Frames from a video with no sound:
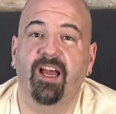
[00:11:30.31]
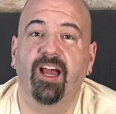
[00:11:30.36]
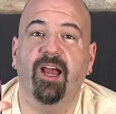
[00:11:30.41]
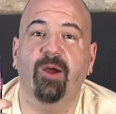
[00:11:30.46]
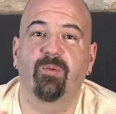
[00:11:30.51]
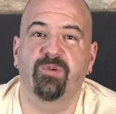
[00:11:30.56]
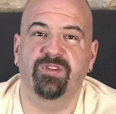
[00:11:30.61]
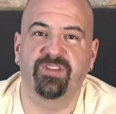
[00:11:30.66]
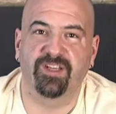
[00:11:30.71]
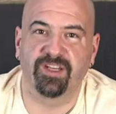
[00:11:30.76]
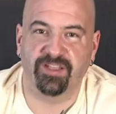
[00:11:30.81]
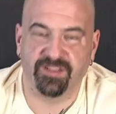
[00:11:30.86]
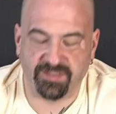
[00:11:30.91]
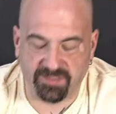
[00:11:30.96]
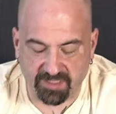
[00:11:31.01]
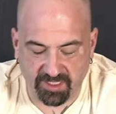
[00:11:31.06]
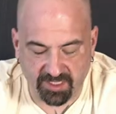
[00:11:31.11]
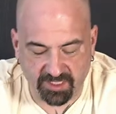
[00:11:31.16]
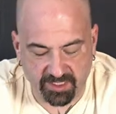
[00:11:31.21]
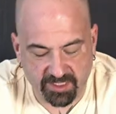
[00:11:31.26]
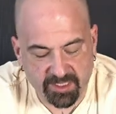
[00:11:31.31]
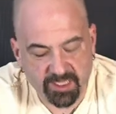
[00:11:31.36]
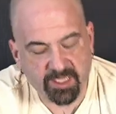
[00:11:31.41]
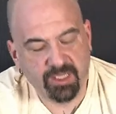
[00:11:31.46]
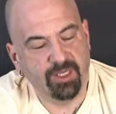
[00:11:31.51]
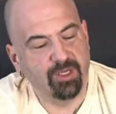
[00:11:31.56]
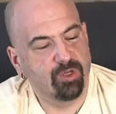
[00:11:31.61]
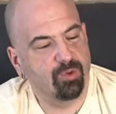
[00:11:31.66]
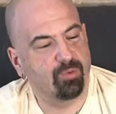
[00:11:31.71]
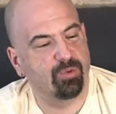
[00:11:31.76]
I was gonna say,
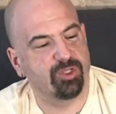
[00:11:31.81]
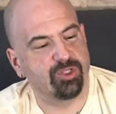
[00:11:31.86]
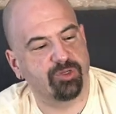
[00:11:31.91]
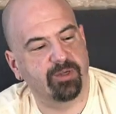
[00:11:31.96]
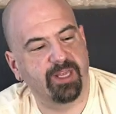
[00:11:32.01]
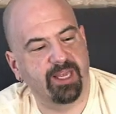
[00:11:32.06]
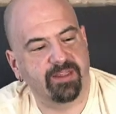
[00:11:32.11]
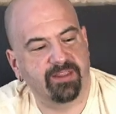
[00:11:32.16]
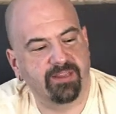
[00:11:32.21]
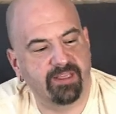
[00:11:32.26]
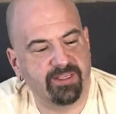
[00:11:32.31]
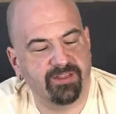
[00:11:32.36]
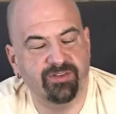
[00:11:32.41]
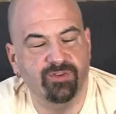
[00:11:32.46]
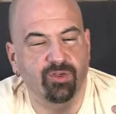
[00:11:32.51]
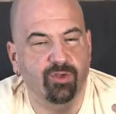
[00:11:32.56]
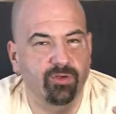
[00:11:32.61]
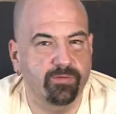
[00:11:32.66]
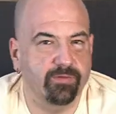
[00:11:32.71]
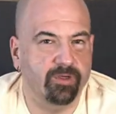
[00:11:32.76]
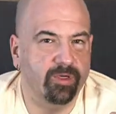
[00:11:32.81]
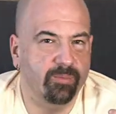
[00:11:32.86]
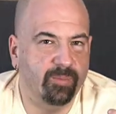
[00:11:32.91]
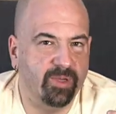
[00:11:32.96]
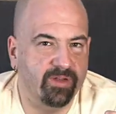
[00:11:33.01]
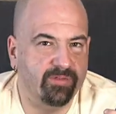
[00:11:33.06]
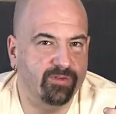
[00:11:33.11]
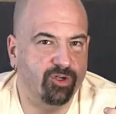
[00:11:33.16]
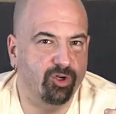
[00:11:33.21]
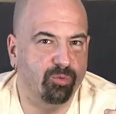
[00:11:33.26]
would you get this over a
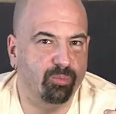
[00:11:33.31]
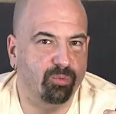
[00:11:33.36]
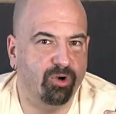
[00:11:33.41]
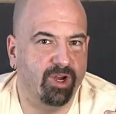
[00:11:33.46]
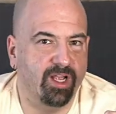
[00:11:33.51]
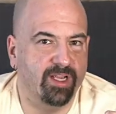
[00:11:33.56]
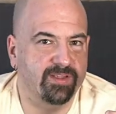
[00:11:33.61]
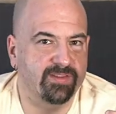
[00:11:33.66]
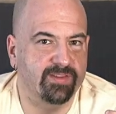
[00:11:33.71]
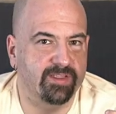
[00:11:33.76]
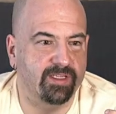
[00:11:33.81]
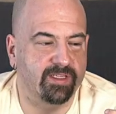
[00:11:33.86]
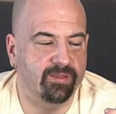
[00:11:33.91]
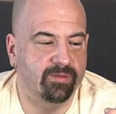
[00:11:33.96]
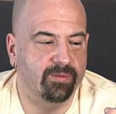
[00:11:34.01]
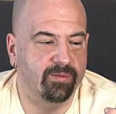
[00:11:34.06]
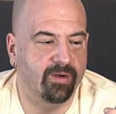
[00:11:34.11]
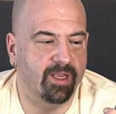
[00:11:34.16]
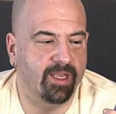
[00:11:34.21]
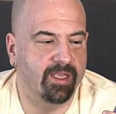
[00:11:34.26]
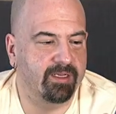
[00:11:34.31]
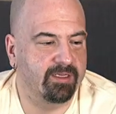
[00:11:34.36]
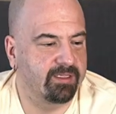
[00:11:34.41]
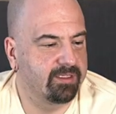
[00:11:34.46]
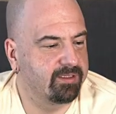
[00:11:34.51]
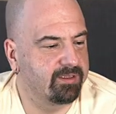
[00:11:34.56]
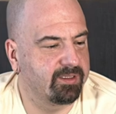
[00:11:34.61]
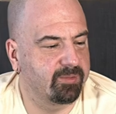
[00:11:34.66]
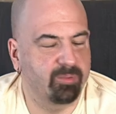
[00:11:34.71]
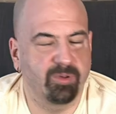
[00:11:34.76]
Puffco Proxy, right?
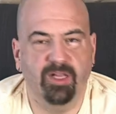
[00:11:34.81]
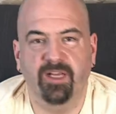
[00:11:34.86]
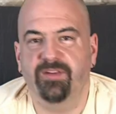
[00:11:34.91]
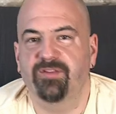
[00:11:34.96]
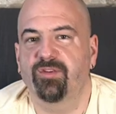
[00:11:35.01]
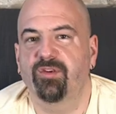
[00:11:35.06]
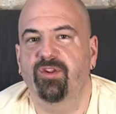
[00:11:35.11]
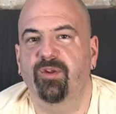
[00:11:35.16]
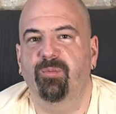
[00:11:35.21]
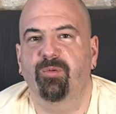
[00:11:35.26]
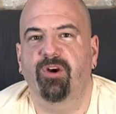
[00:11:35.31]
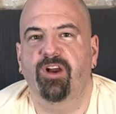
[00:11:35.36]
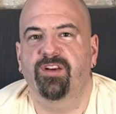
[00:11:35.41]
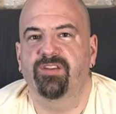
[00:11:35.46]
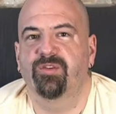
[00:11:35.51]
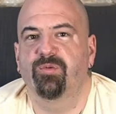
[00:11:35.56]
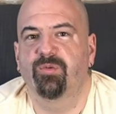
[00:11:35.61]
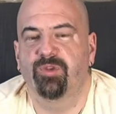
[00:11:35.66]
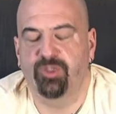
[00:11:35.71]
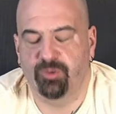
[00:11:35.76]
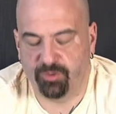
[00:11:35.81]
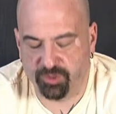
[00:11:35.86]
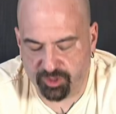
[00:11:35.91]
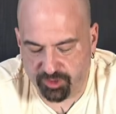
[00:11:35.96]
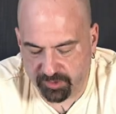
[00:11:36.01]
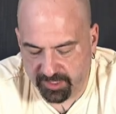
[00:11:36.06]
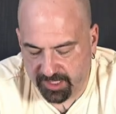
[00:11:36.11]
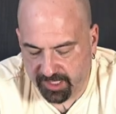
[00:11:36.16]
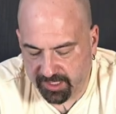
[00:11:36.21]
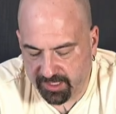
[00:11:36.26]
The Plus or the Proxy, which would
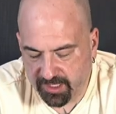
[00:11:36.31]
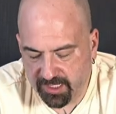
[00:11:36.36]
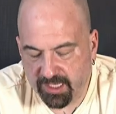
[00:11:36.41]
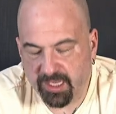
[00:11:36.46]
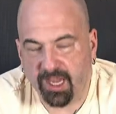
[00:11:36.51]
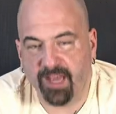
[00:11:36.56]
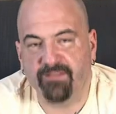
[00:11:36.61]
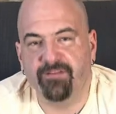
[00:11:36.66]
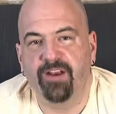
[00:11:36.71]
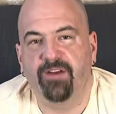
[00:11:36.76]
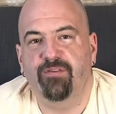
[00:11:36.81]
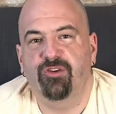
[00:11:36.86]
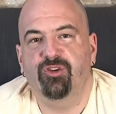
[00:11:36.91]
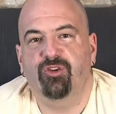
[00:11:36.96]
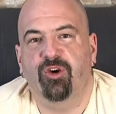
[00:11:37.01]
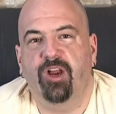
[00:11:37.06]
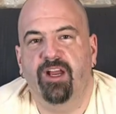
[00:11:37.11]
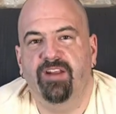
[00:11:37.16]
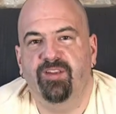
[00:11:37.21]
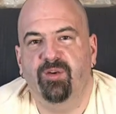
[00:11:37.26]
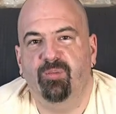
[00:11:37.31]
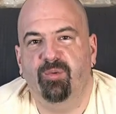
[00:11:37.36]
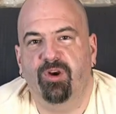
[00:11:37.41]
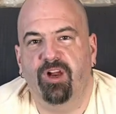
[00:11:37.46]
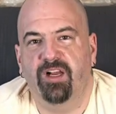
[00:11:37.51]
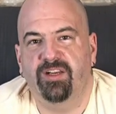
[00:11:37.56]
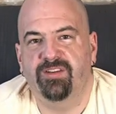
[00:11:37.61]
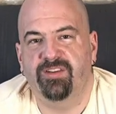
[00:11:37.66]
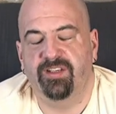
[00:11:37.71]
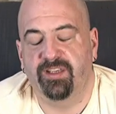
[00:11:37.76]
you get? I've never tried the
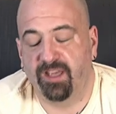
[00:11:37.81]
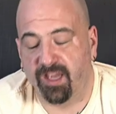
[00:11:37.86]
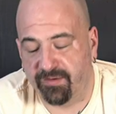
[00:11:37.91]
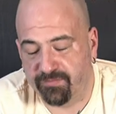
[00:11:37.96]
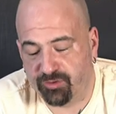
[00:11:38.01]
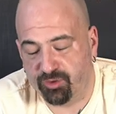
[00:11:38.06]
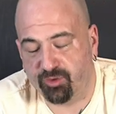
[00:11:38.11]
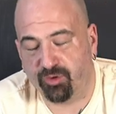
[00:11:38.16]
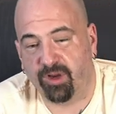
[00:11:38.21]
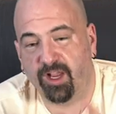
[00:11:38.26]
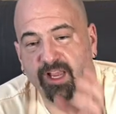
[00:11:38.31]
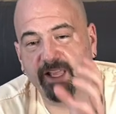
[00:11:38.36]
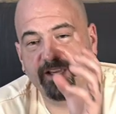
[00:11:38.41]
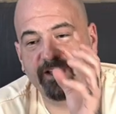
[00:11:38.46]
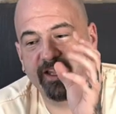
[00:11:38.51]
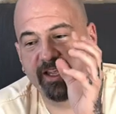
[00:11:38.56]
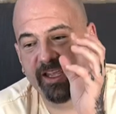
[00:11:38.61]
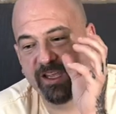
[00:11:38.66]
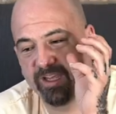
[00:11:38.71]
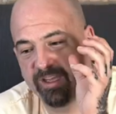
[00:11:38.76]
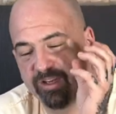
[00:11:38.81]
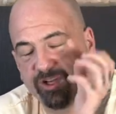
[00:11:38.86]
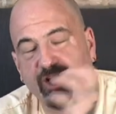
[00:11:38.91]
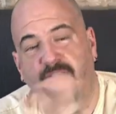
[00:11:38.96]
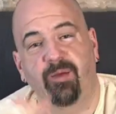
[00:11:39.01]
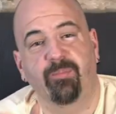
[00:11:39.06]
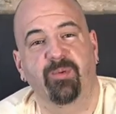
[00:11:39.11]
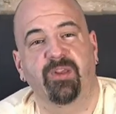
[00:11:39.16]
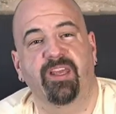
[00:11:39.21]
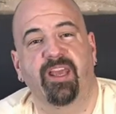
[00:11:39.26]
Proxy. I've tried a
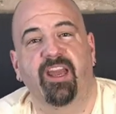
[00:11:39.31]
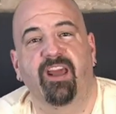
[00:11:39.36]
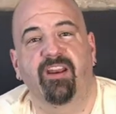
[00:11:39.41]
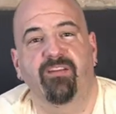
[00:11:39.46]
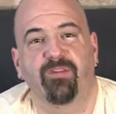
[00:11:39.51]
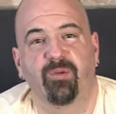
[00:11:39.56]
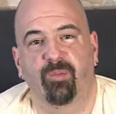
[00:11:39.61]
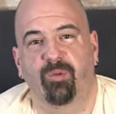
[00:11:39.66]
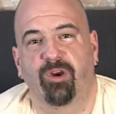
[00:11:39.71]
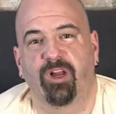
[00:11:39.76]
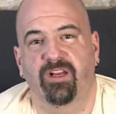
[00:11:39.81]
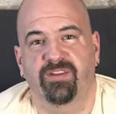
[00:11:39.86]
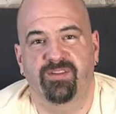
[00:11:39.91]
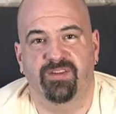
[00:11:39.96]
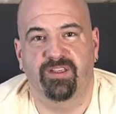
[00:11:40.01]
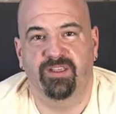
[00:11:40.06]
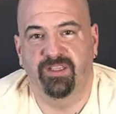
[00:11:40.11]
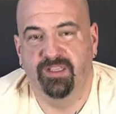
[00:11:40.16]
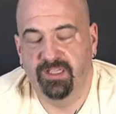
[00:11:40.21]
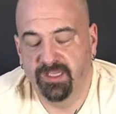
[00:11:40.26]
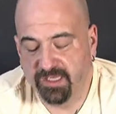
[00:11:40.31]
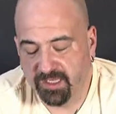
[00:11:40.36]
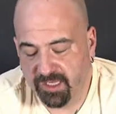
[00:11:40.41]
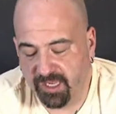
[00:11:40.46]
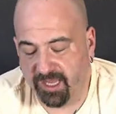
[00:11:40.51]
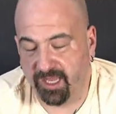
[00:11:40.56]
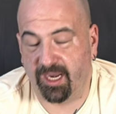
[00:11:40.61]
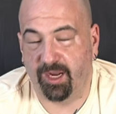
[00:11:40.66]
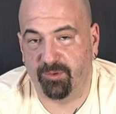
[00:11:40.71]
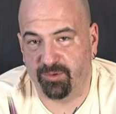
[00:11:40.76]
copycat of the Proxy,
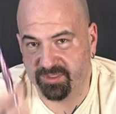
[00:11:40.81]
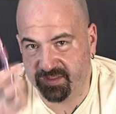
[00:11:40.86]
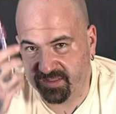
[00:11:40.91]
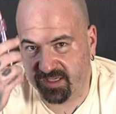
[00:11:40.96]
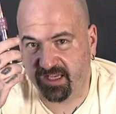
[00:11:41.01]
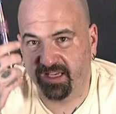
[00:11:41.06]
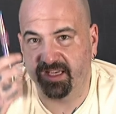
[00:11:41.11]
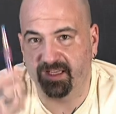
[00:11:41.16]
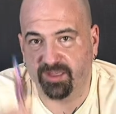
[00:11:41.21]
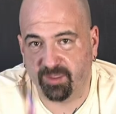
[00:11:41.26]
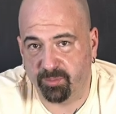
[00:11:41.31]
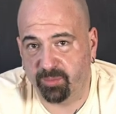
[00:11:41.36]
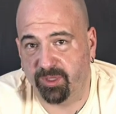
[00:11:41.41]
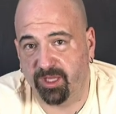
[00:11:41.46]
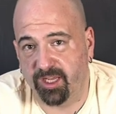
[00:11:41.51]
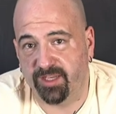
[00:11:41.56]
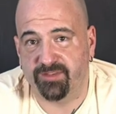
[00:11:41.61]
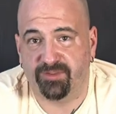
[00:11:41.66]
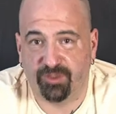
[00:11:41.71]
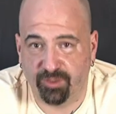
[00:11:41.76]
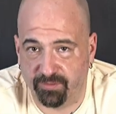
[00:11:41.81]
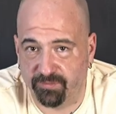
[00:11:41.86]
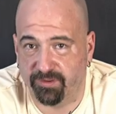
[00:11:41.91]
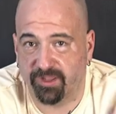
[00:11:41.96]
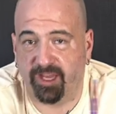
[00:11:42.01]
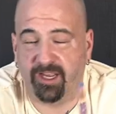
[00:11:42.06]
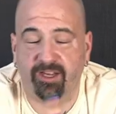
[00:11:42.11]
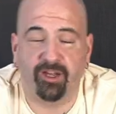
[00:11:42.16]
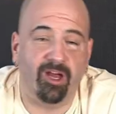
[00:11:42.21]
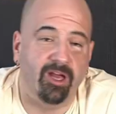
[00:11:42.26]
and I would say get the Plus over
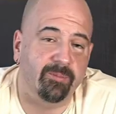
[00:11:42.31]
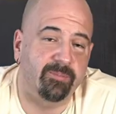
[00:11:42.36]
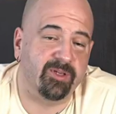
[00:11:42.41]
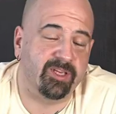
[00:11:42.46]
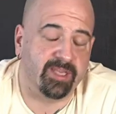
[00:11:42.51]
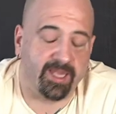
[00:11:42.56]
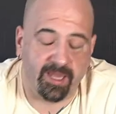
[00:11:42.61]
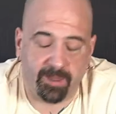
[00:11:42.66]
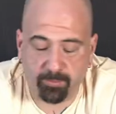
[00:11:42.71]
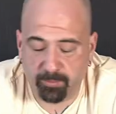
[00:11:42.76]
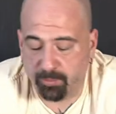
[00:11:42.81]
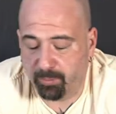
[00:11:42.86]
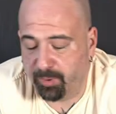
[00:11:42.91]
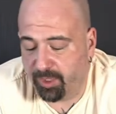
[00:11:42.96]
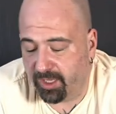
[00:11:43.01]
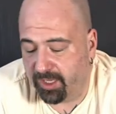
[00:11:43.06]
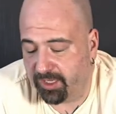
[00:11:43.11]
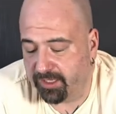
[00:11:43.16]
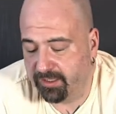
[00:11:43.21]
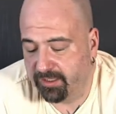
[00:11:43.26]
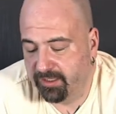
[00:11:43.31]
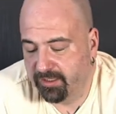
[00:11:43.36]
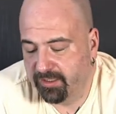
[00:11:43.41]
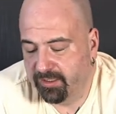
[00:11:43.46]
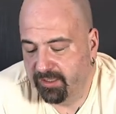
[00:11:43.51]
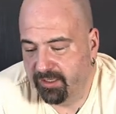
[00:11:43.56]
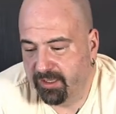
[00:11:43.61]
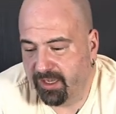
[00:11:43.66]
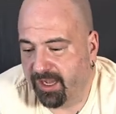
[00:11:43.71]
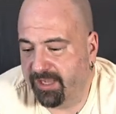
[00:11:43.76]
that copycat, but
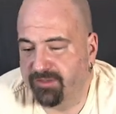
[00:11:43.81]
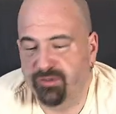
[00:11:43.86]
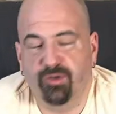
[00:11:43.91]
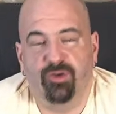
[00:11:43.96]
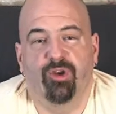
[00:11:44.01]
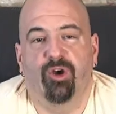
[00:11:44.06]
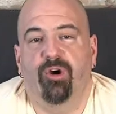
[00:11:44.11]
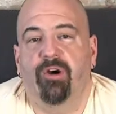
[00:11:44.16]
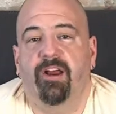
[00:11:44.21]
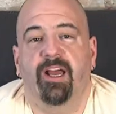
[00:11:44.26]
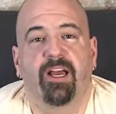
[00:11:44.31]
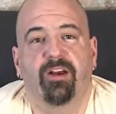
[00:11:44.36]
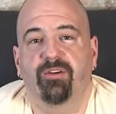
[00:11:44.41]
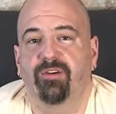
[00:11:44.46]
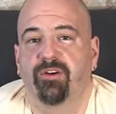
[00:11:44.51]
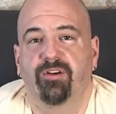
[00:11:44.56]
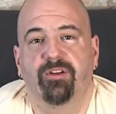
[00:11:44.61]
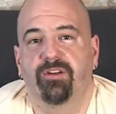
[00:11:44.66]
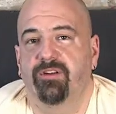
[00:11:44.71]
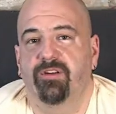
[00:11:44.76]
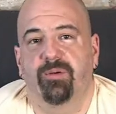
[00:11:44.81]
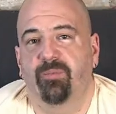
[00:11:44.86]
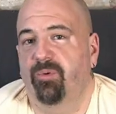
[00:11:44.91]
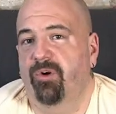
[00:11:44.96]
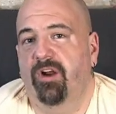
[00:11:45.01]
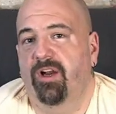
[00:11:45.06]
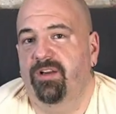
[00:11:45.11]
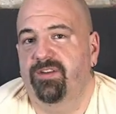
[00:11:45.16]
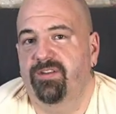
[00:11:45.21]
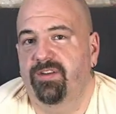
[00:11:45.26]
I don't know how good the
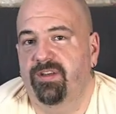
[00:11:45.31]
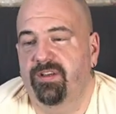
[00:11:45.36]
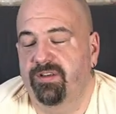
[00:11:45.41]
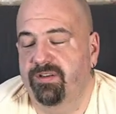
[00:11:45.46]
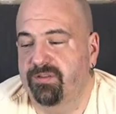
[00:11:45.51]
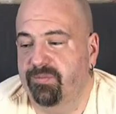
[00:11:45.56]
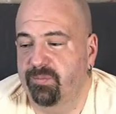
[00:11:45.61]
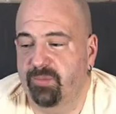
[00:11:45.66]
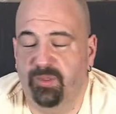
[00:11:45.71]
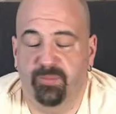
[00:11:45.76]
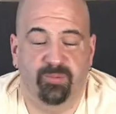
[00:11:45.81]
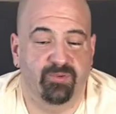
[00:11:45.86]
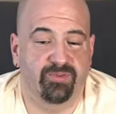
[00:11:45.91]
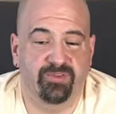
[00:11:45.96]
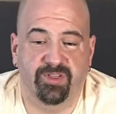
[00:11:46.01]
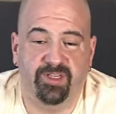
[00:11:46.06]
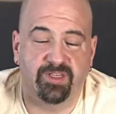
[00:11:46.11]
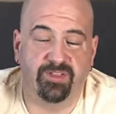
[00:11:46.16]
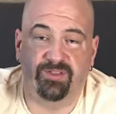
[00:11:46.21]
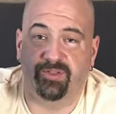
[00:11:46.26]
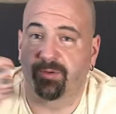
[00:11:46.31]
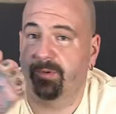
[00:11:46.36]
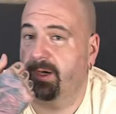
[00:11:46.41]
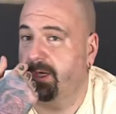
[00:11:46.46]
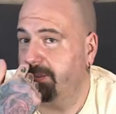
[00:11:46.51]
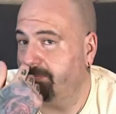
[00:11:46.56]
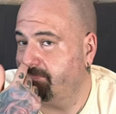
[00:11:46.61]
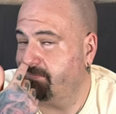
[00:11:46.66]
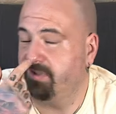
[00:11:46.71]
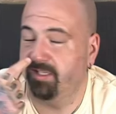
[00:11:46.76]
Proxy is. People say it's
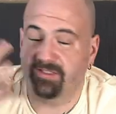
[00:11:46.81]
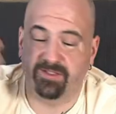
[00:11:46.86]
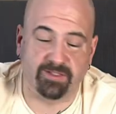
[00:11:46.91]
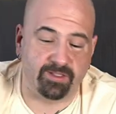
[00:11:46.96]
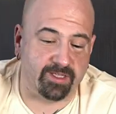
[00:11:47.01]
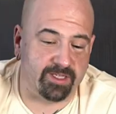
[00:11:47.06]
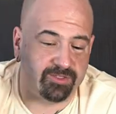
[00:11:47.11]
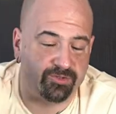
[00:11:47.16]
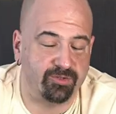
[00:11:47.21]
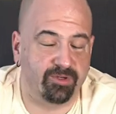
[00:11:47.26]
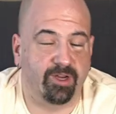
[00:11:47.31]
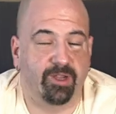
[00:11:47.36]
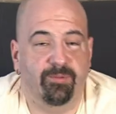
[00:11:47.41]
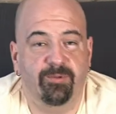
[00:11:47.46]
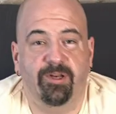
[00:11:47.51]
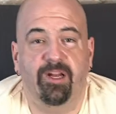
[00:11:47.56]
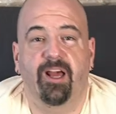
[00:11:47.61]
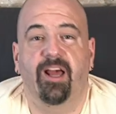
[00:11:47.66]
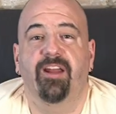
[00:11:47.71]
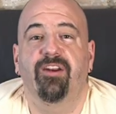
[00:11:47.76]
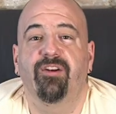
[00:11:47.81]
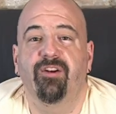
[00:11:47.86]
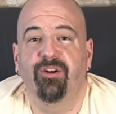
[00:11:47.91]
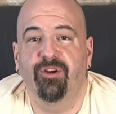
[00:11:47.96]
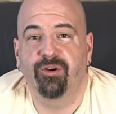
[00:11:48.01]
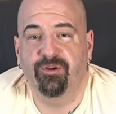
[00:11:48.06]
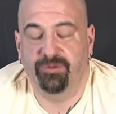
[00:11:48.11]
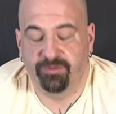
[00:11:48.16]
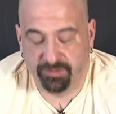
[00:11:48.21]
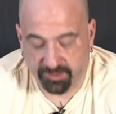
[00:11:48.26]
great until I try one, I don't
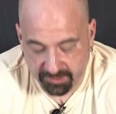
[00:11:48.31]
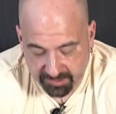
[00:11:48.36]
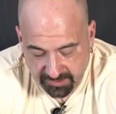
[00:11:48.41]
know.